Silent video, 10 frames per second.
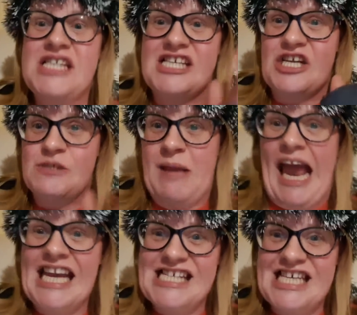There's going to be
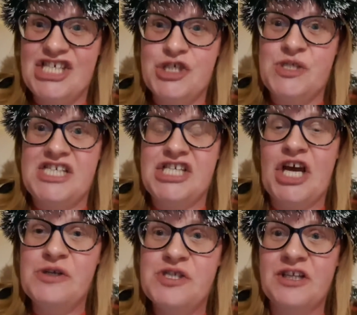80 issues in
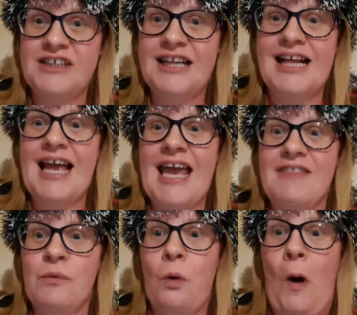total
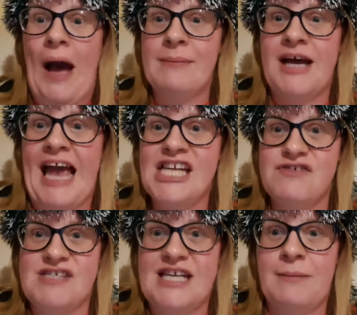in the Warhammer Age
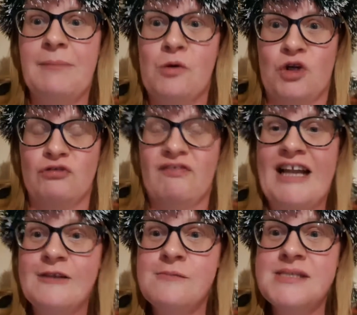of Sigmar Mortal
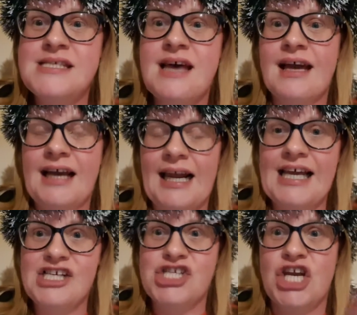Realms
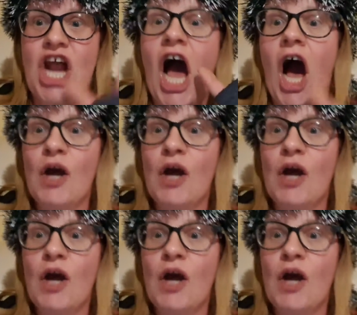collection.